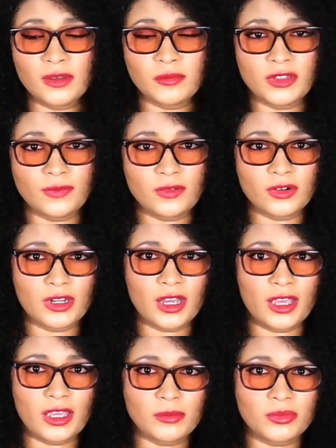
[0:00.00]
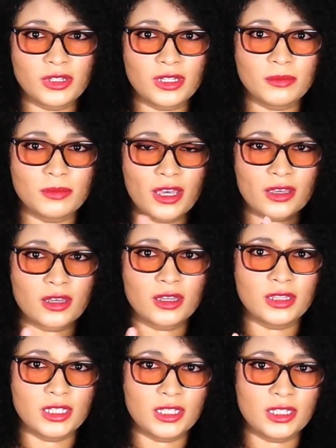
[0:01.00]
before I put it back
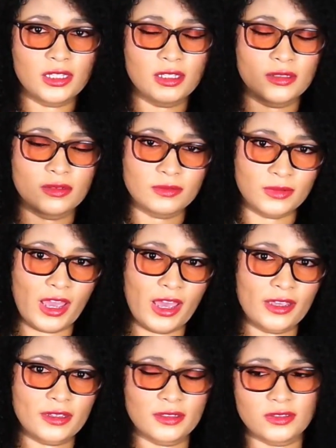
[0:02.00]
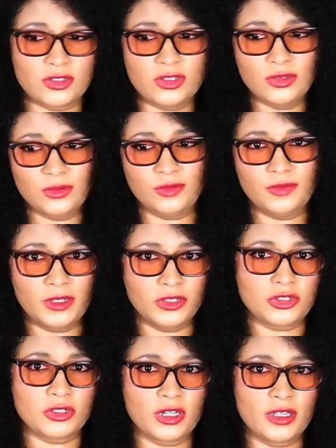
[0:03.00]
on the rack to
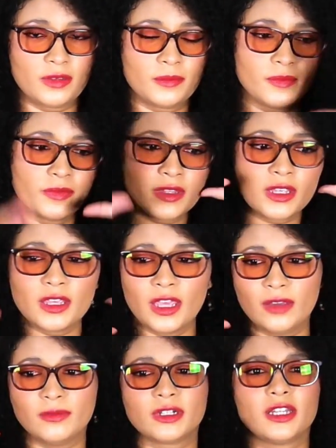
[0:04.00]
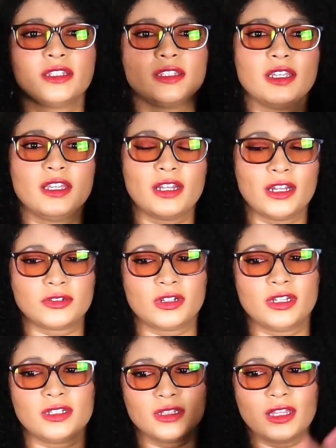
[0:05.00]
finish drying. And when I did, I
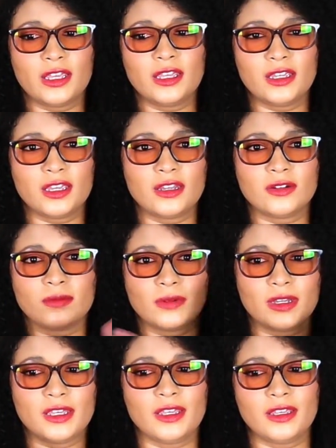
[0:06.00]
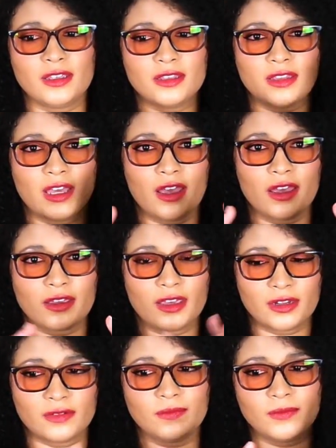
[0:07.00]
tried to lay it in a way that
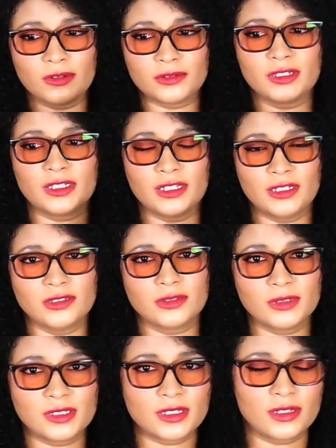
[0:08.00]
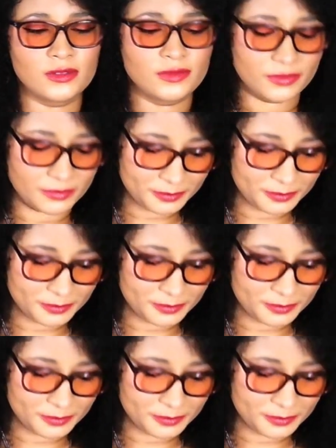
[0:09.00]
kind of folded it into itself,